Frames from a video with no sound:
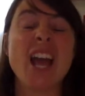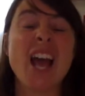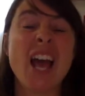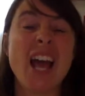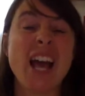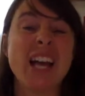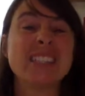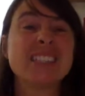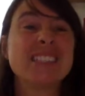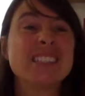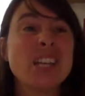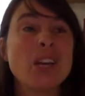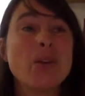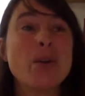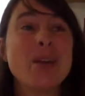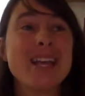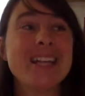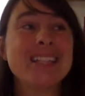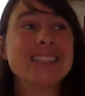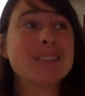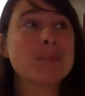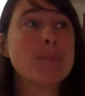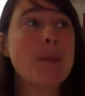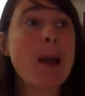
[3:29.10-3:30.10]
And so
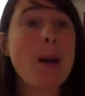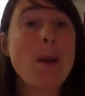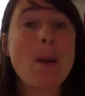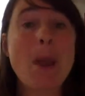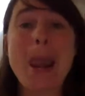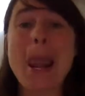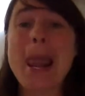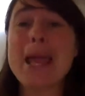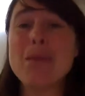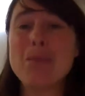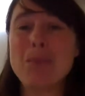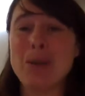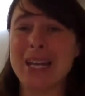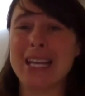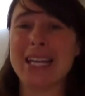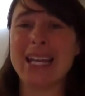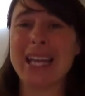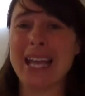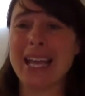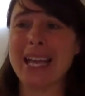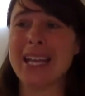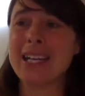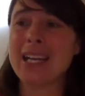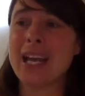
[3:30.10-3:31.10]
it's about labeling
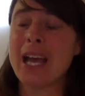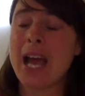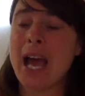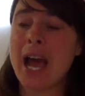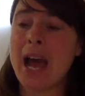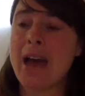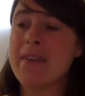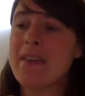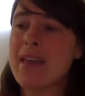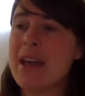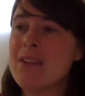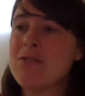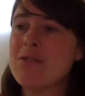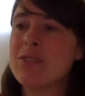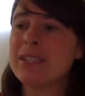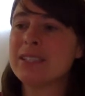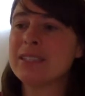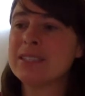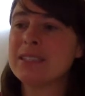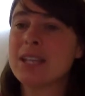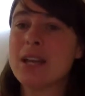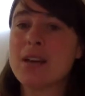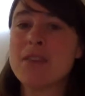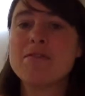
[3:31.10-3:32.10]
it, and there
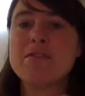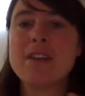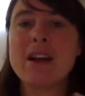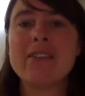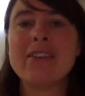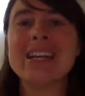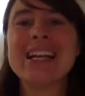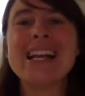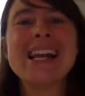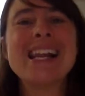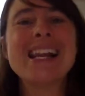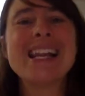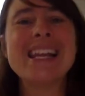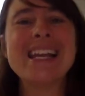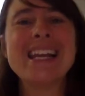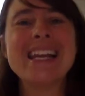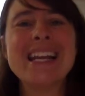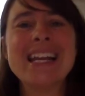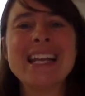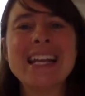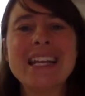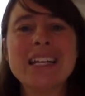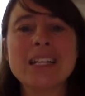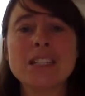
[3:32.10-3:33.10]
isn't a very
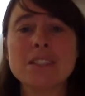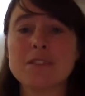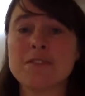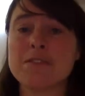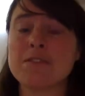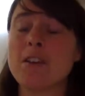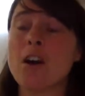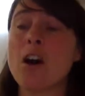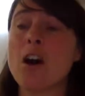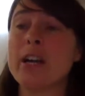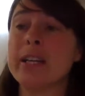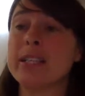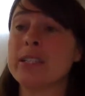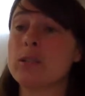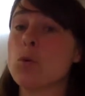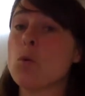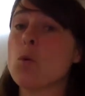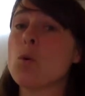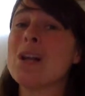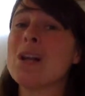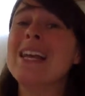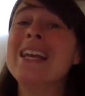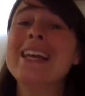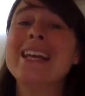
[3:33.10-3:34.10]
clearly defined
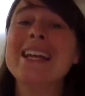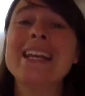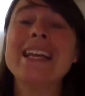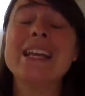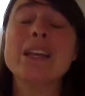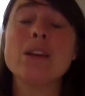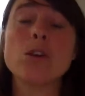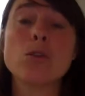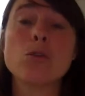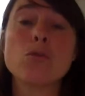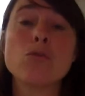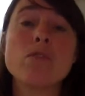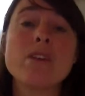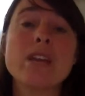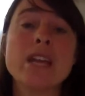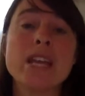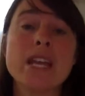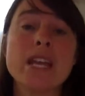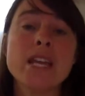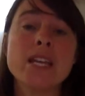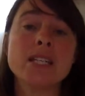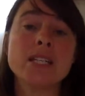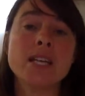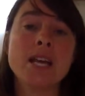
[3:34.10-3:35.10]
or clearly
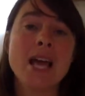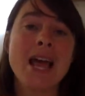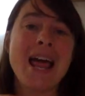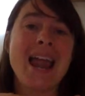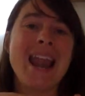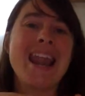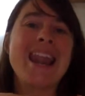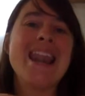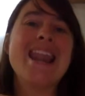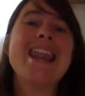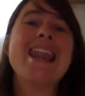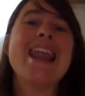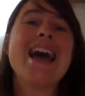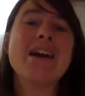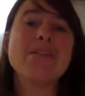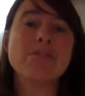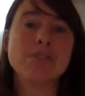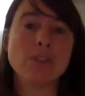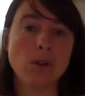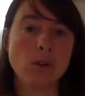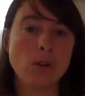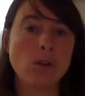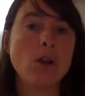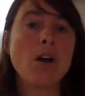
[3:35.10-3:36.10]
agreed
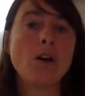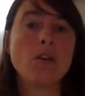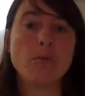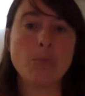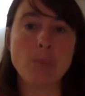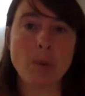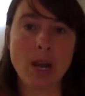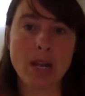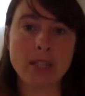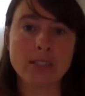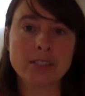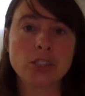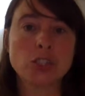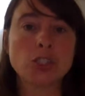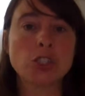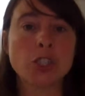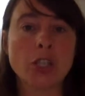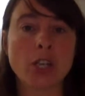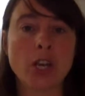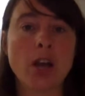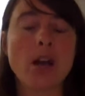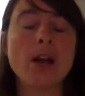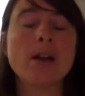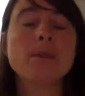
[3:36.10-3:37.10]
level of blood
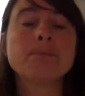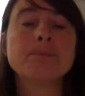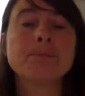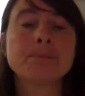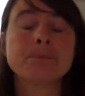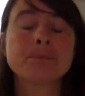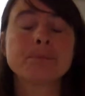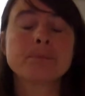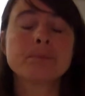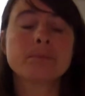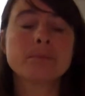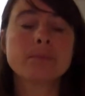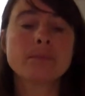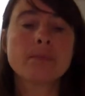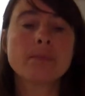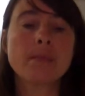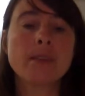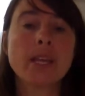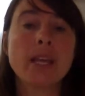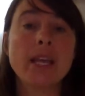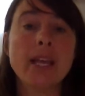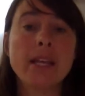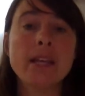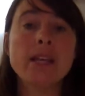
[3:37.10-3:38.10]
sugar
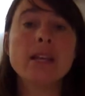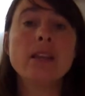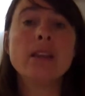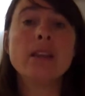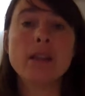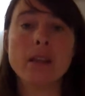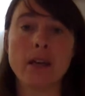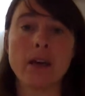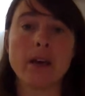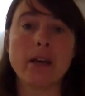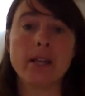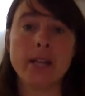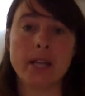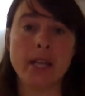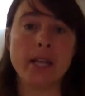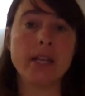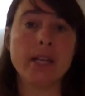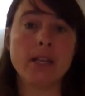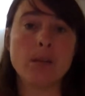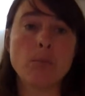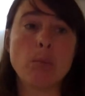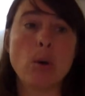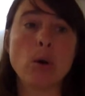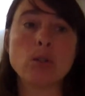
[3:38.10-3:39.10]
in
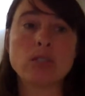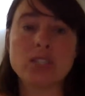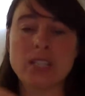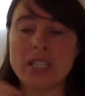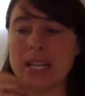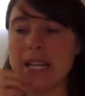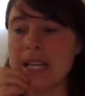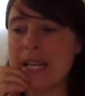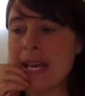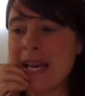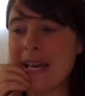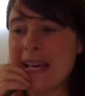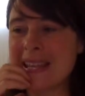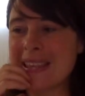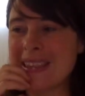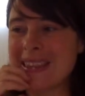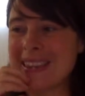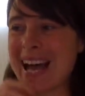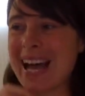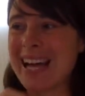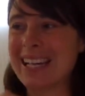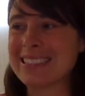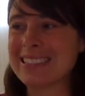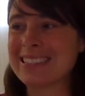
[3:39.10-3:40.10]
the body
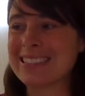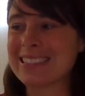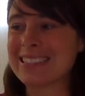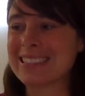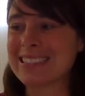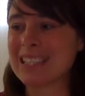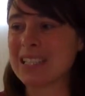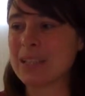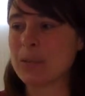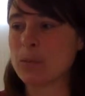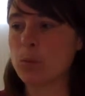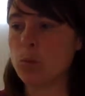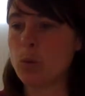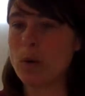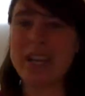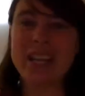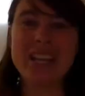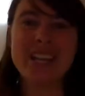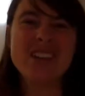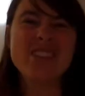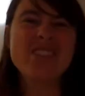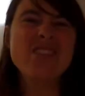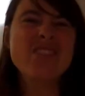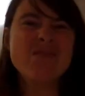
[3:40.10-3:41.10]
that
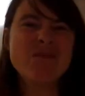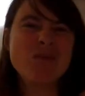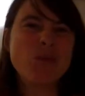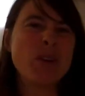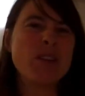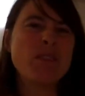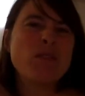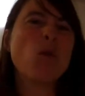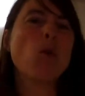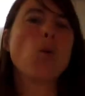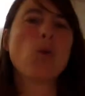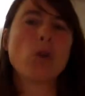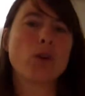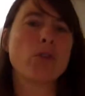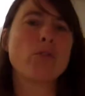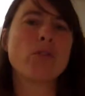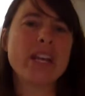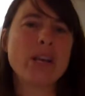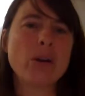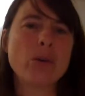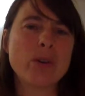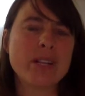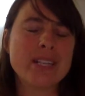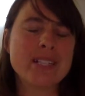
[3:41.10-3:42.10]
we all
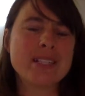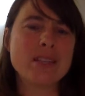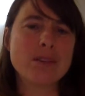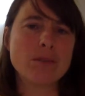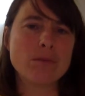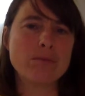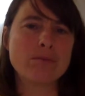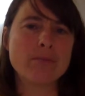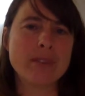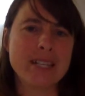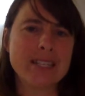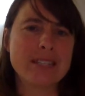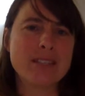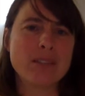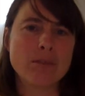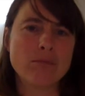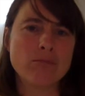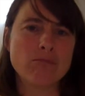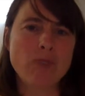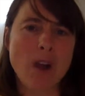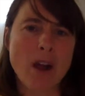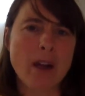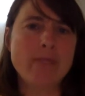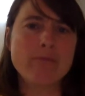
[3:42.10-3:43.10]
agree on is the
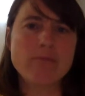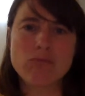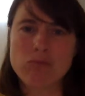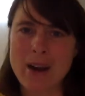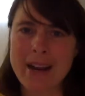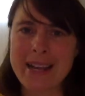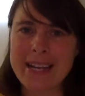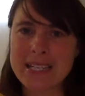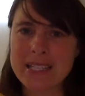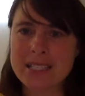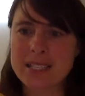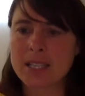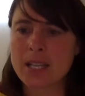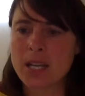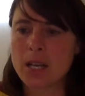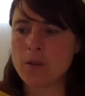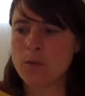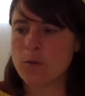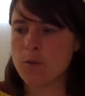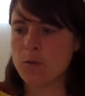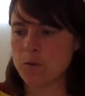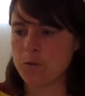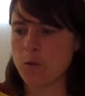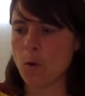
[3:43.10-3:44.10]
right rate
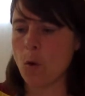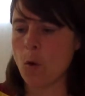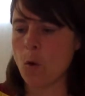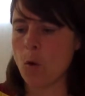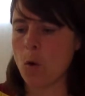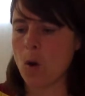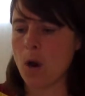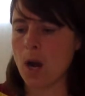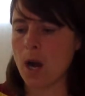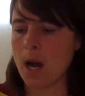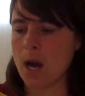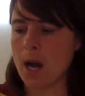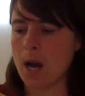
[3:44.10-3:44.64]
for